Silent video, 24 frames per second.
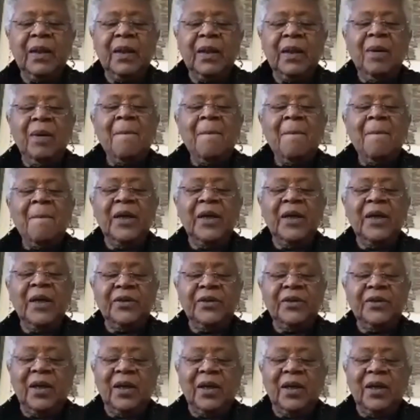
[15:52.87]
built
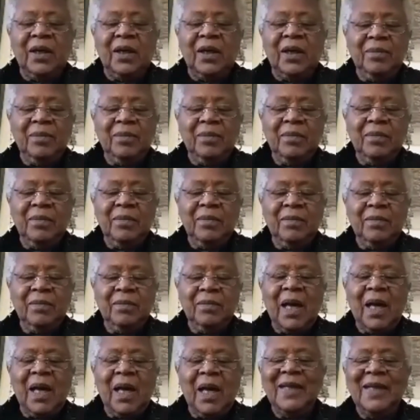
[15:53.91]
um,
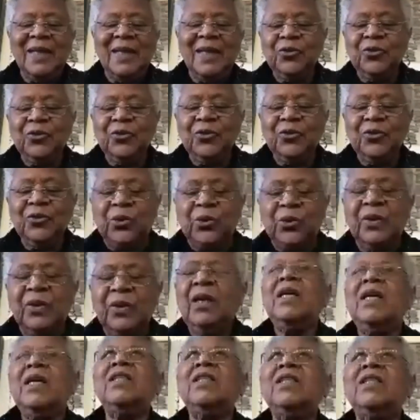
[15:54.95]
high school
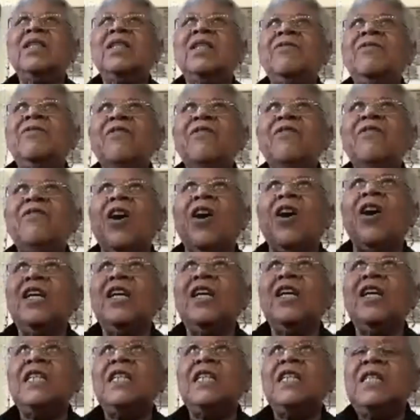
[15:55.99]
in the far
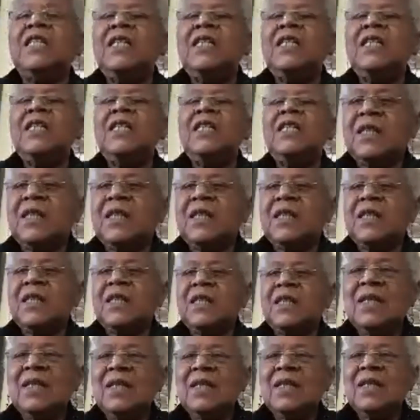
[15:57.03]
east
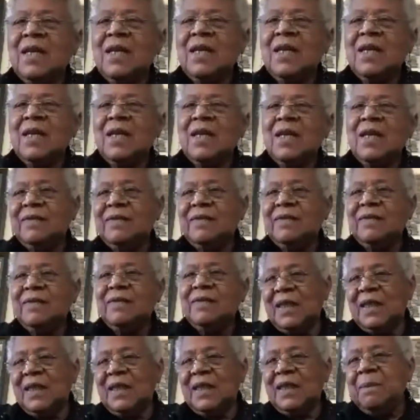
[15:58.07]
of the
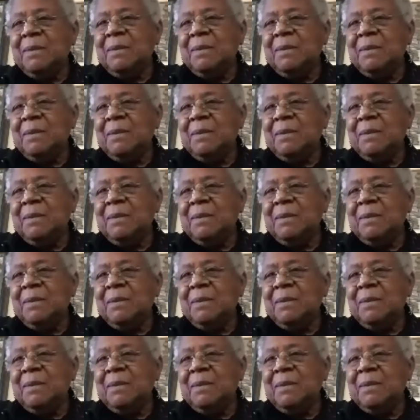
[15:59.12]
city,